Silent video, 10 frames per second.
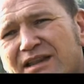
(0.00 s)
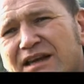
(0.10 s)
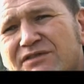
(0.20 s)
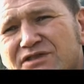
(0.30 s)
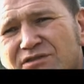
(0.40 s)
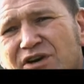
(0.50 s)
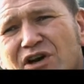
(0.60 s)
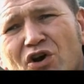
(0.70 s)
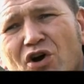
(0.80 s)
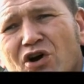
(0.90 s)
and that gives it a very
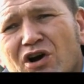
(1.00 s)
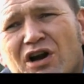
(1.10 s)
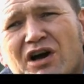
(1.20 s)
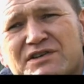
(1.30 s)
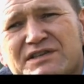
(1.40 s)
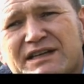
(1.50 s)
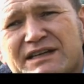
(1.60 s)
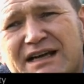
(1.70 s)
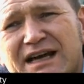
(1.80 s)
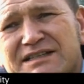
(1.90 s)

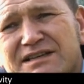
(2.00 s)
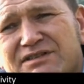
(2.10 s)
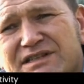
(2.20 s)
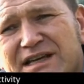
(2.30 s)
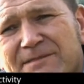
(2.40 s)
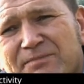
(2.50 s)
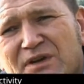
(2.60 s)
long-lasting activity.